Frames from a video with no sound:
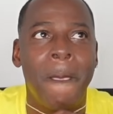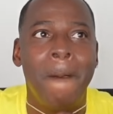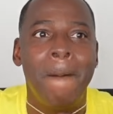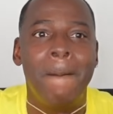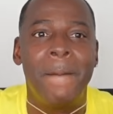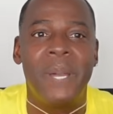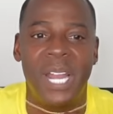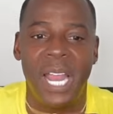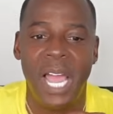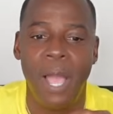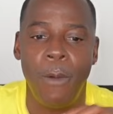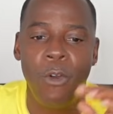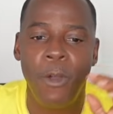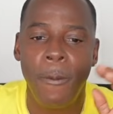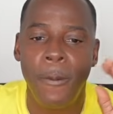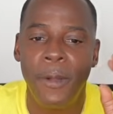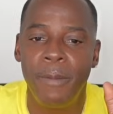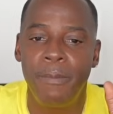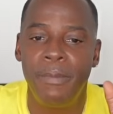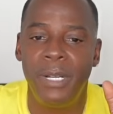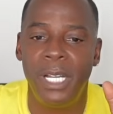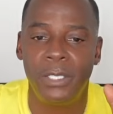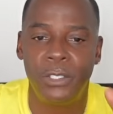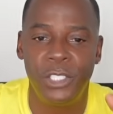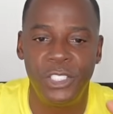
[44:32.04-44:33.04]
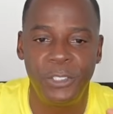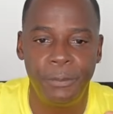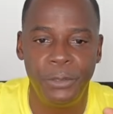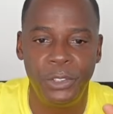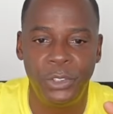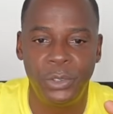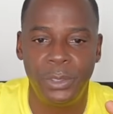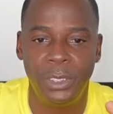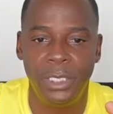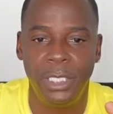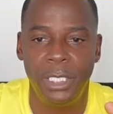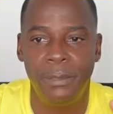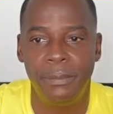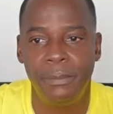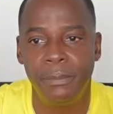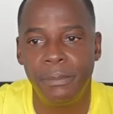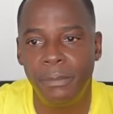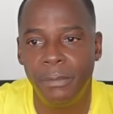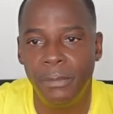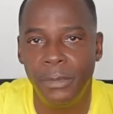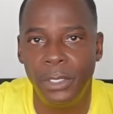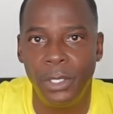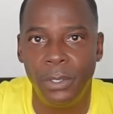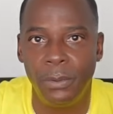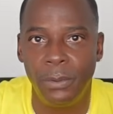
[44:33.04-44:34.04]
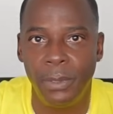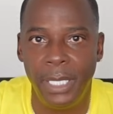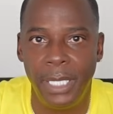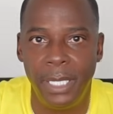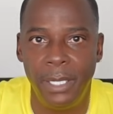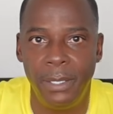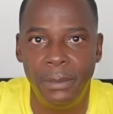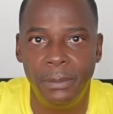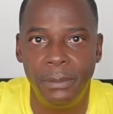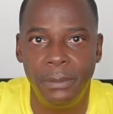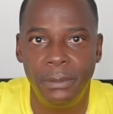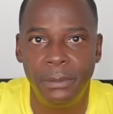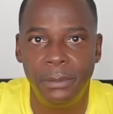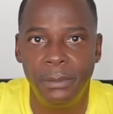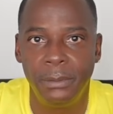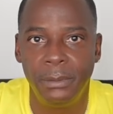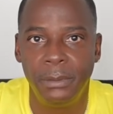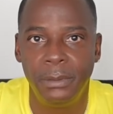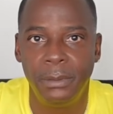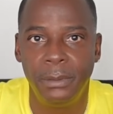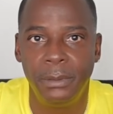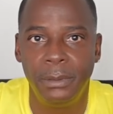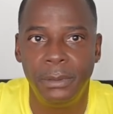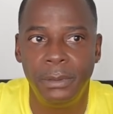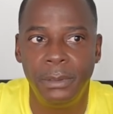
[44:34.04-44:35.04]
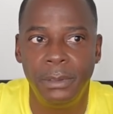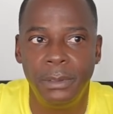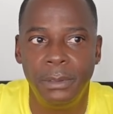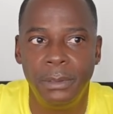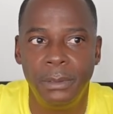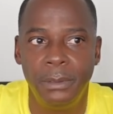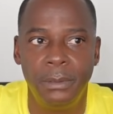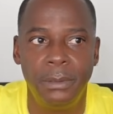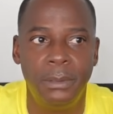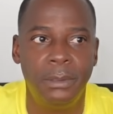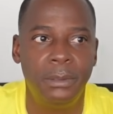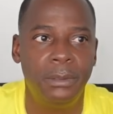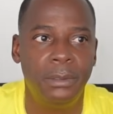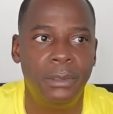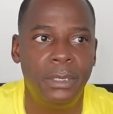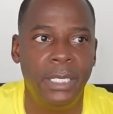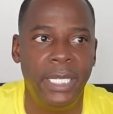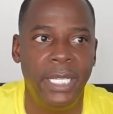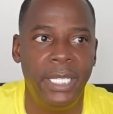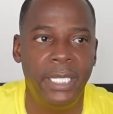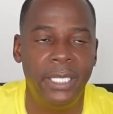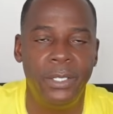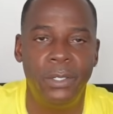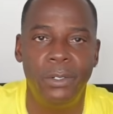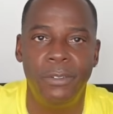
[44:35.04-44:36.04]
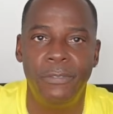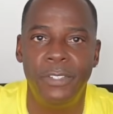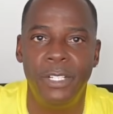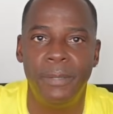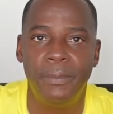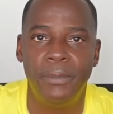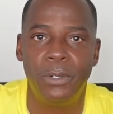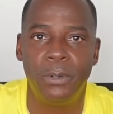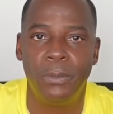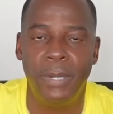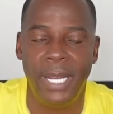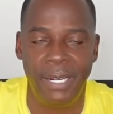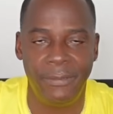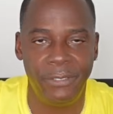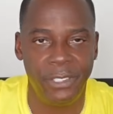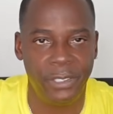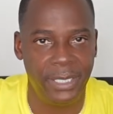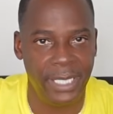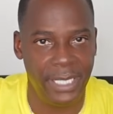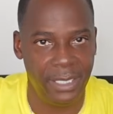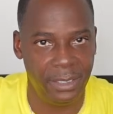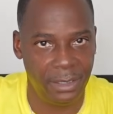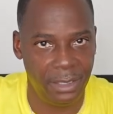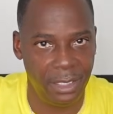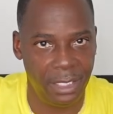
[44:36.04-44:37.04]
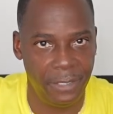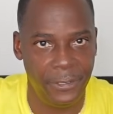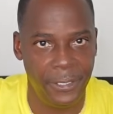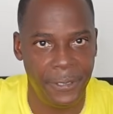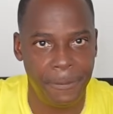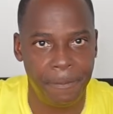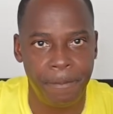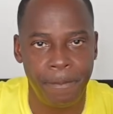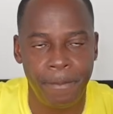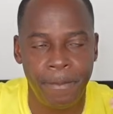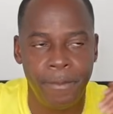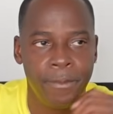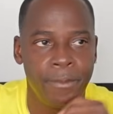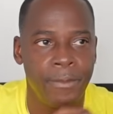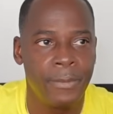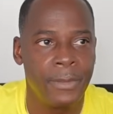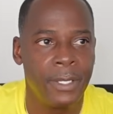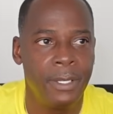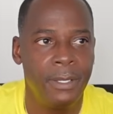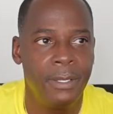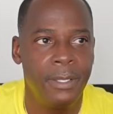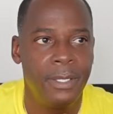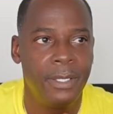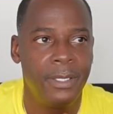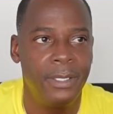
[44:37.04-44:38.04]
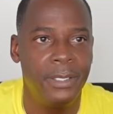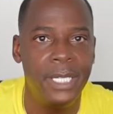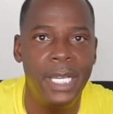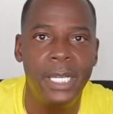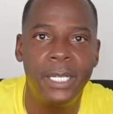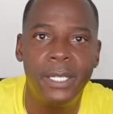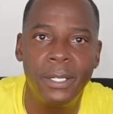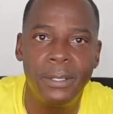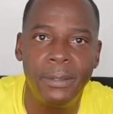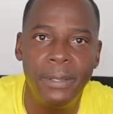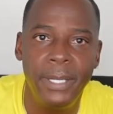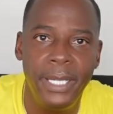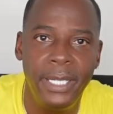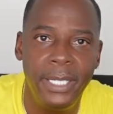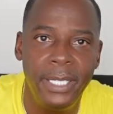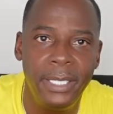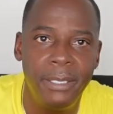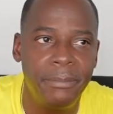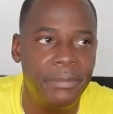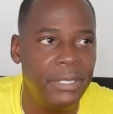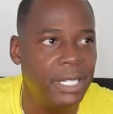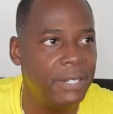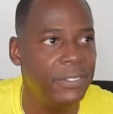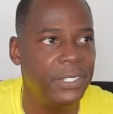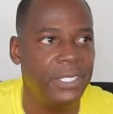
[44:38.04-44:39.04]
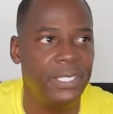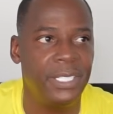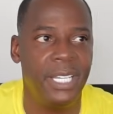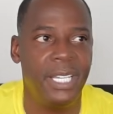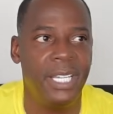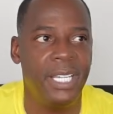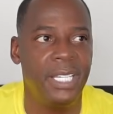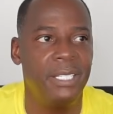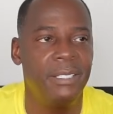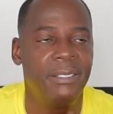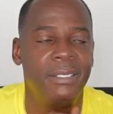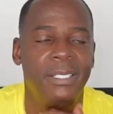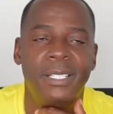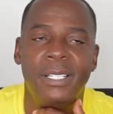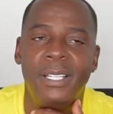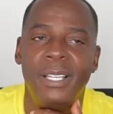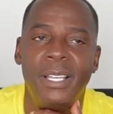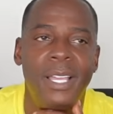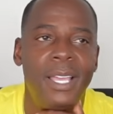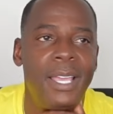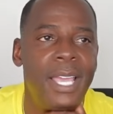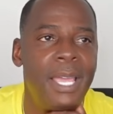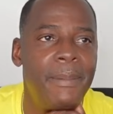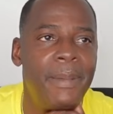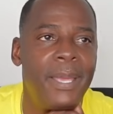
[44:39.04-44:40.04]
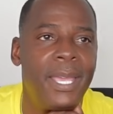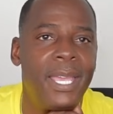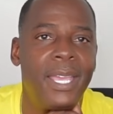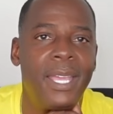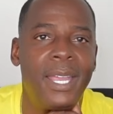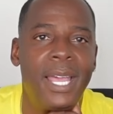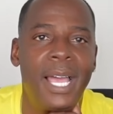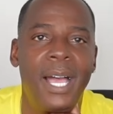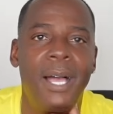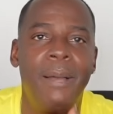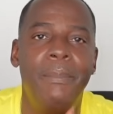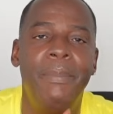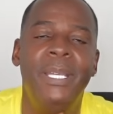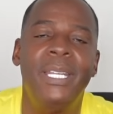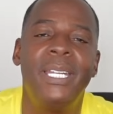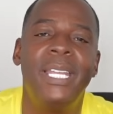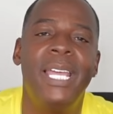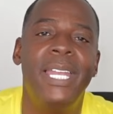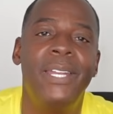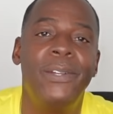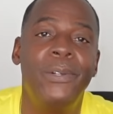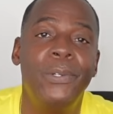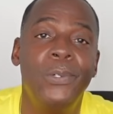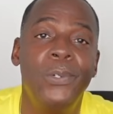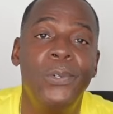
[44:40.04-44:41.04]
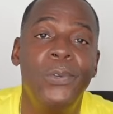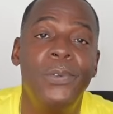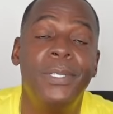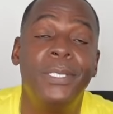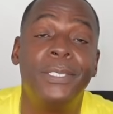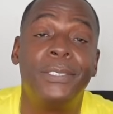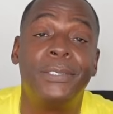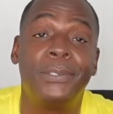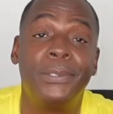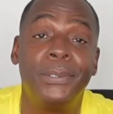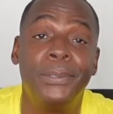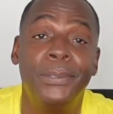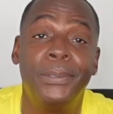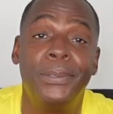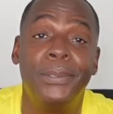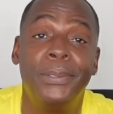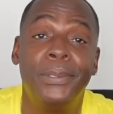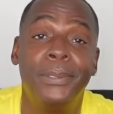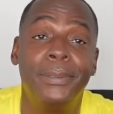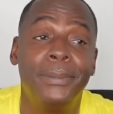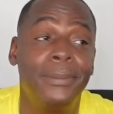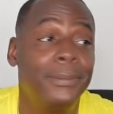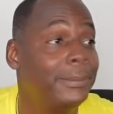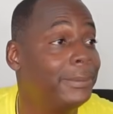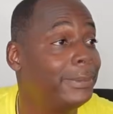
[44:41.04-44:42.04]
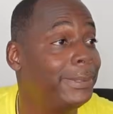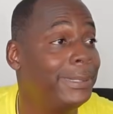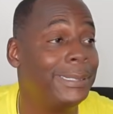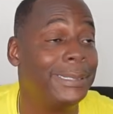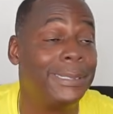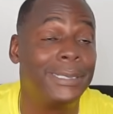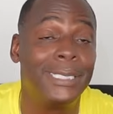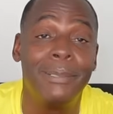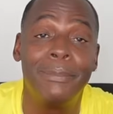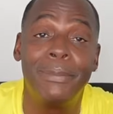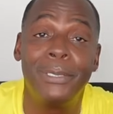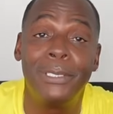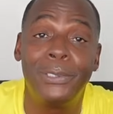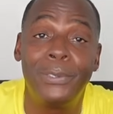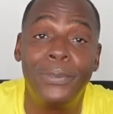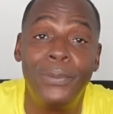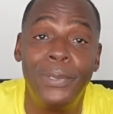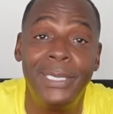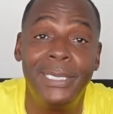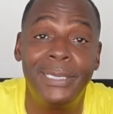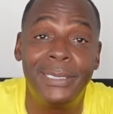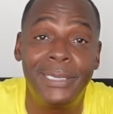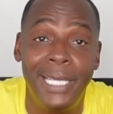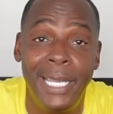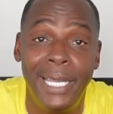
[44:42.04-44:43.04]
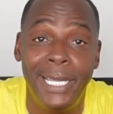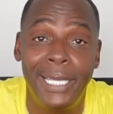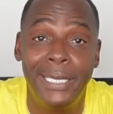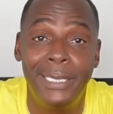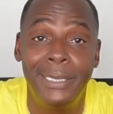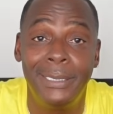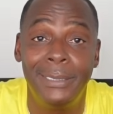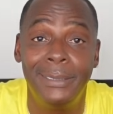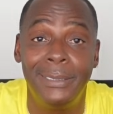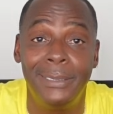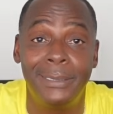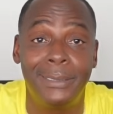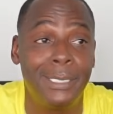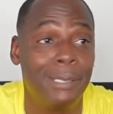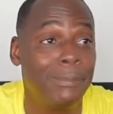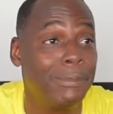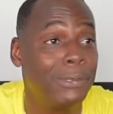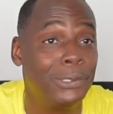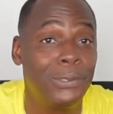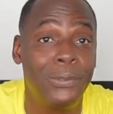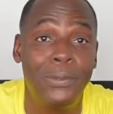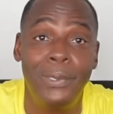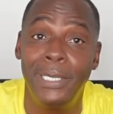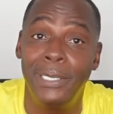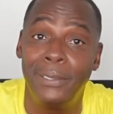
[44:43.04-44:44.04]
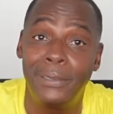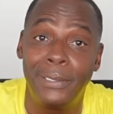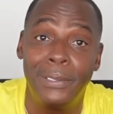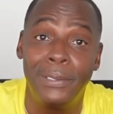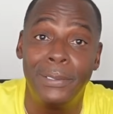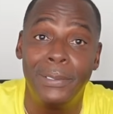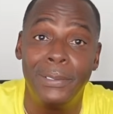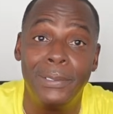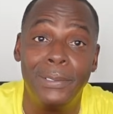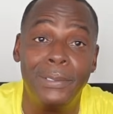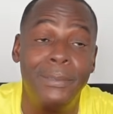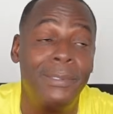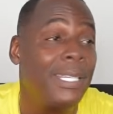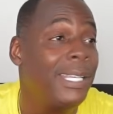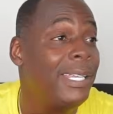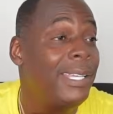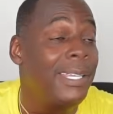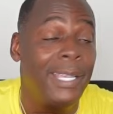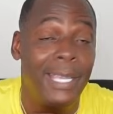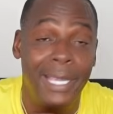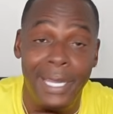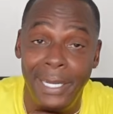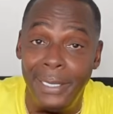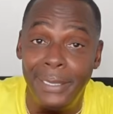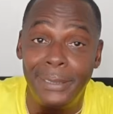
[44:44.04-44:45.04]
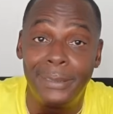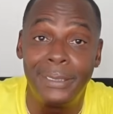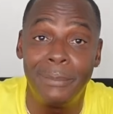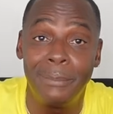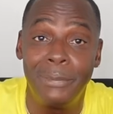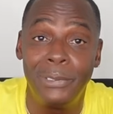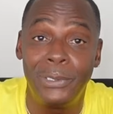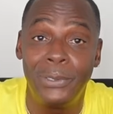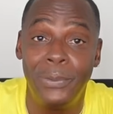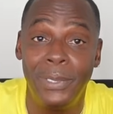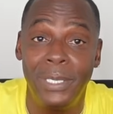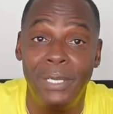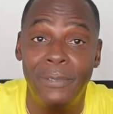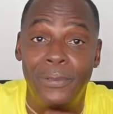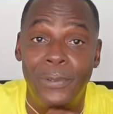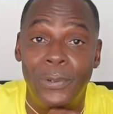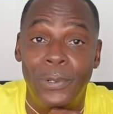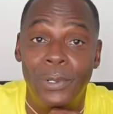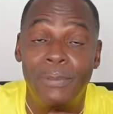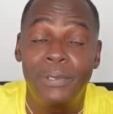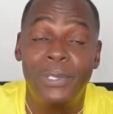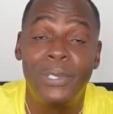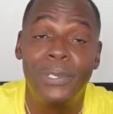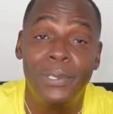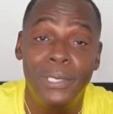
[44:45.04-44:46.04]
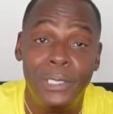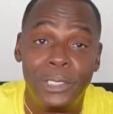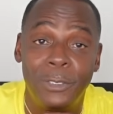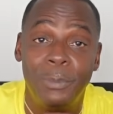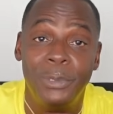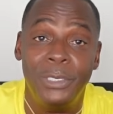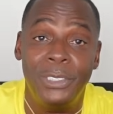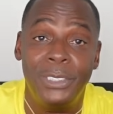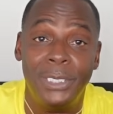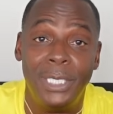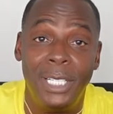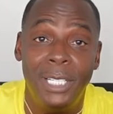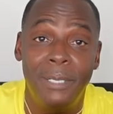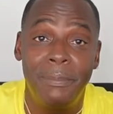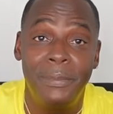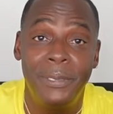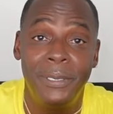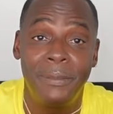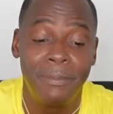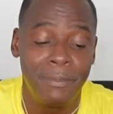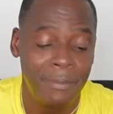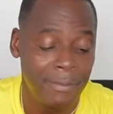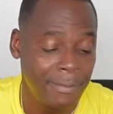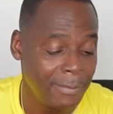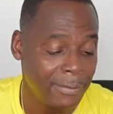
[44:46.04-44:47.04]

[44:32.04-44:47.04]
But I look up my Christmas tree up around the end of November, right after Thanksgiving. Decorated and everything. Man, I'll be that dude in the store December 22nd, December 23rd, and December 24th for Christmas shopping.